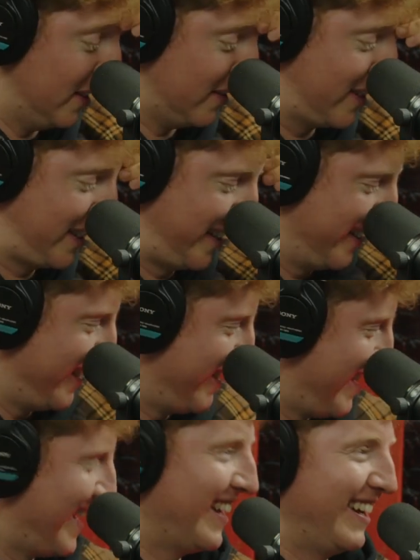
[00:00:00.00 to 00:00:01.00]

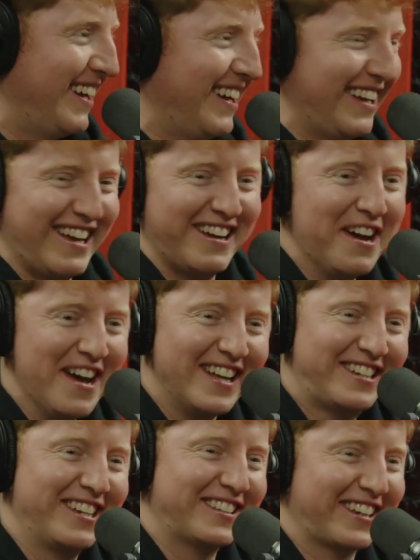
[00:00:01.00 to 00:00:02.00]
Some
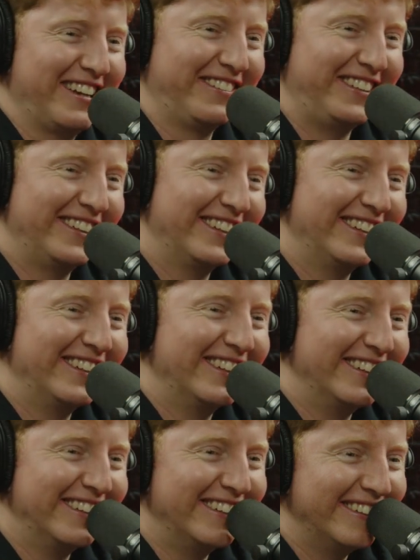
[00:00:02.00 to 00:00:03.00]
people are just so
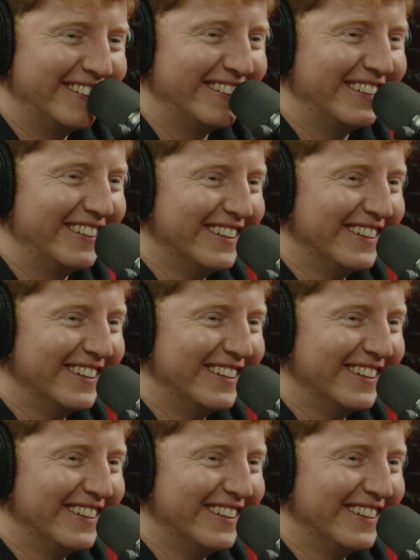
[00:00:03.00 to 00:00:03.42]
mean, you